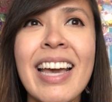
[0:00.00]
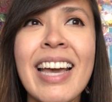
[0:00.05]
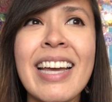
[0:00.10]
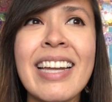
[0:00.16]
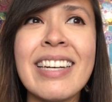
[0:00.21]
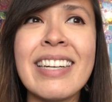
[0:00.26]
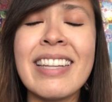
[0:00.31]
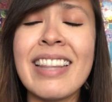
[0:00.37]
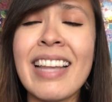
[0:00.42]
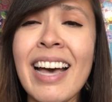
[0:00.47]

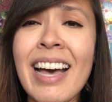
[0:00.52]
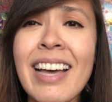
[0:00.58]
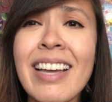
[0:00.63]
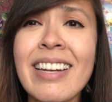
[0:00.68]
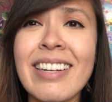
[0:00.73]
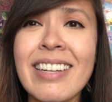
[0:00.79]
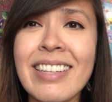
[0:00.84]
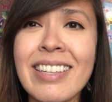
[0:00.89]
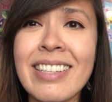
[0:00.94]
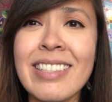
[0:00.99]
and
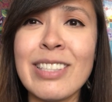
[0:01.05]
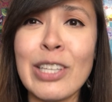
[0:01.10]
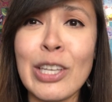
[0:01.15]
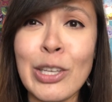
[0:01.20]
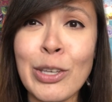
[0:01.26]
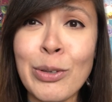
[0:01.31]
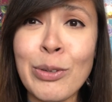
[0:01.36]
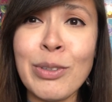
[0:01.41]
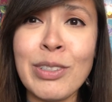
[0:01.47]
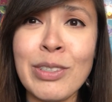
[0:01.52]
that
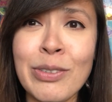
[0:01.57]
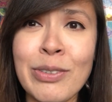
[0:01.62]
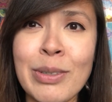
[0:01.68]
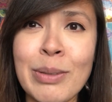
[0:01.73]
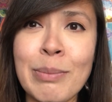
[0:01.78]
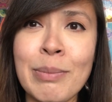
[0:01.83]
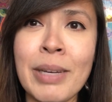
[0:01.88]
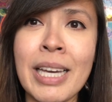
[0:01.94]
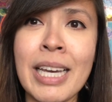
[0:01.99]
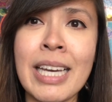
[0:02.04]
is huge
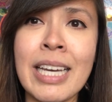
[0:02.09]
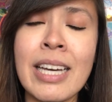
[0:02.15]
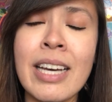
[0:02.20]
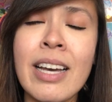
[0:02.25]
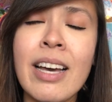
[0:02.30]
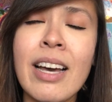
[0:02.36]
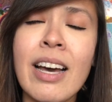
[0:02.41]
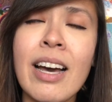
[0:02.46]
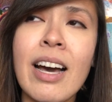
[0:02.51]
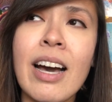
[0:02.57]
for me.
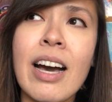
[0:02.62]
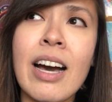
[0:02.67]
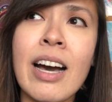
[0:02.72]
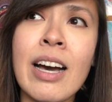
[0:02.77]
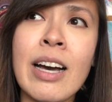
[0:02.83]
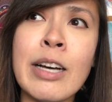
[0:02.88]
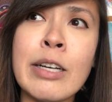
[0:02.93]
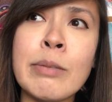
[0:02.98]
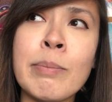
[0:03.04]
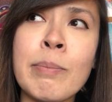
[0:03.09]

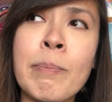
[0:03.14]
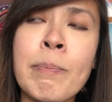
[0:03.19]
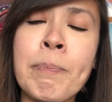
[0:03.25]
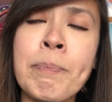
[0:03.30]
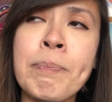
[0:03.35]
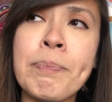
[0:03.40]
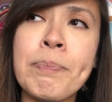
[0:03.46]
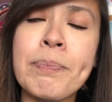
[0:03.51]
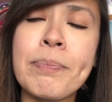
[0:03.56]
But